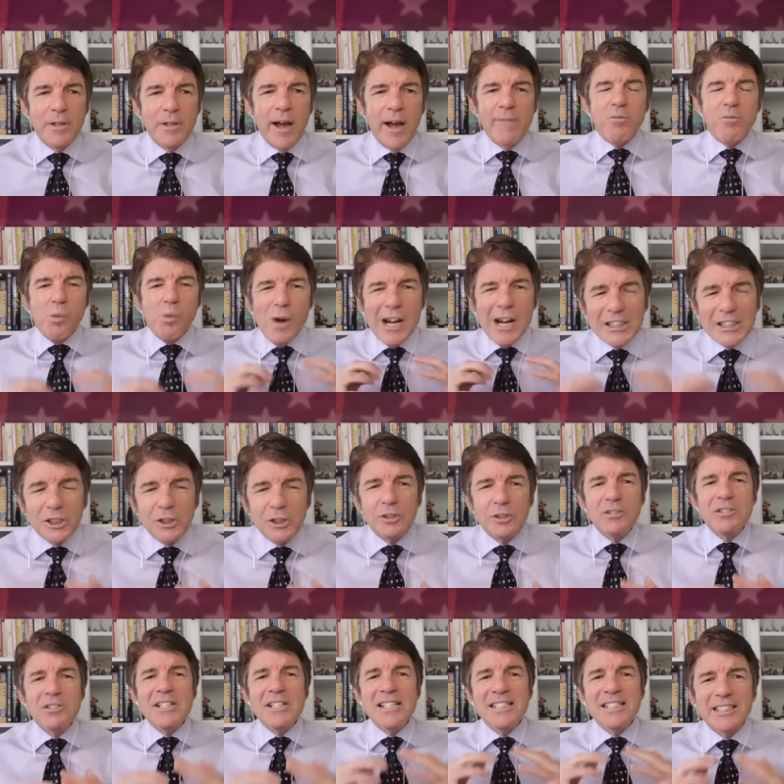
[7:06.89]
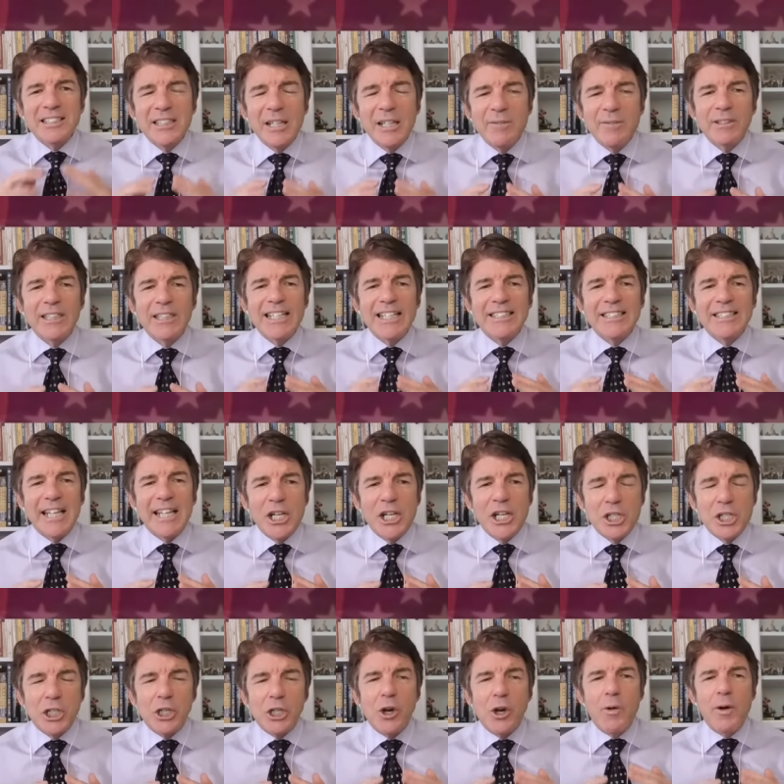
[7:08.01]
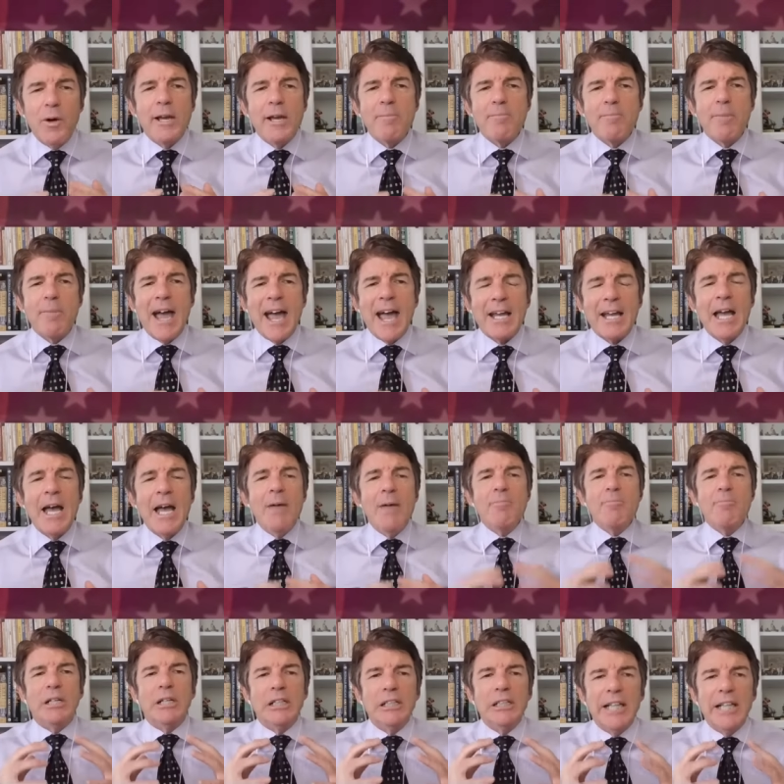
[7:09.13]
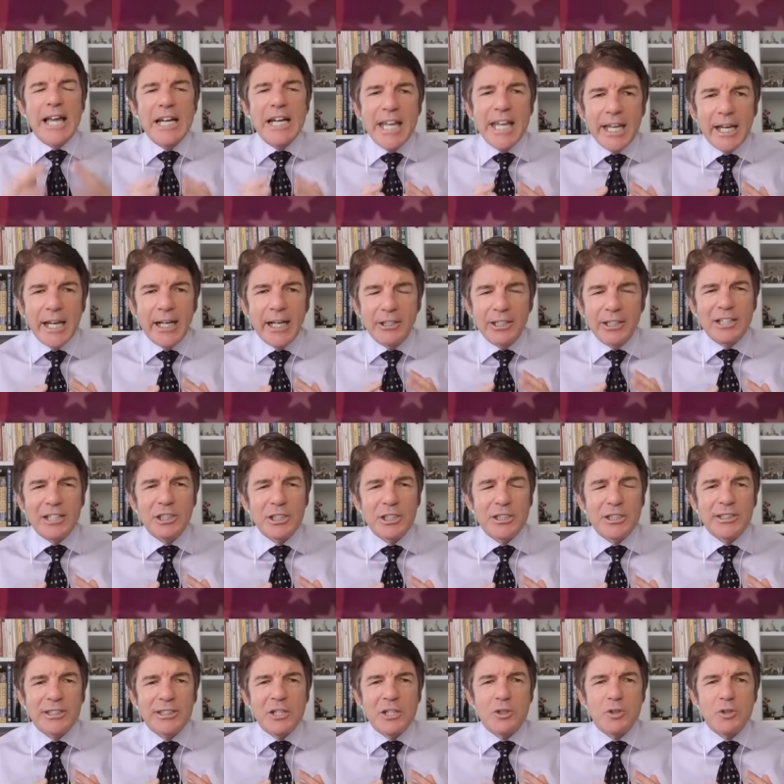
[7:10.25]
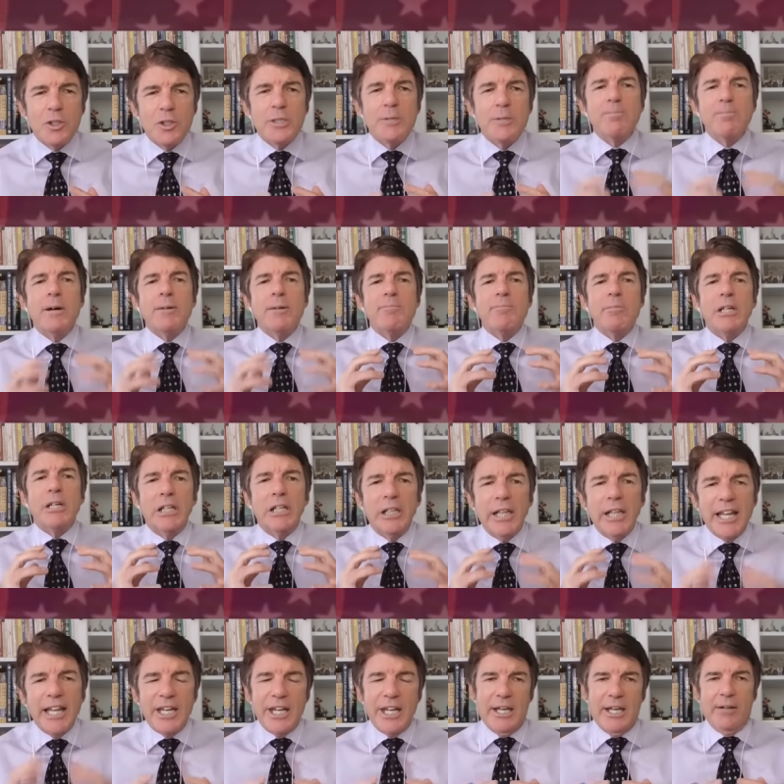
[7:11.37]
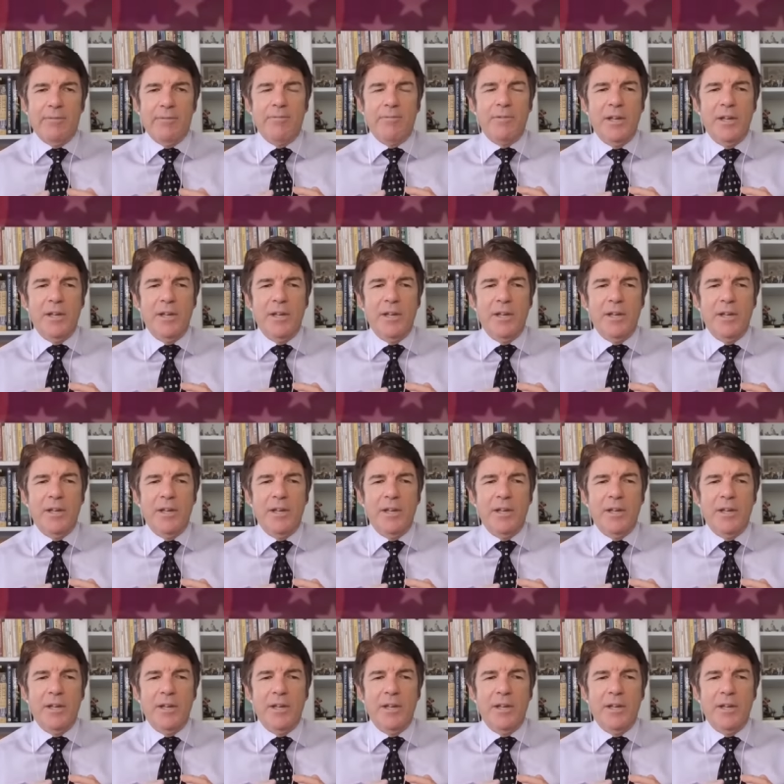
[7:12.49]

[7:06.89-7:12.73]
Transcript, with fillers: of Western civilization going back millennia, not just centuries, but millennia.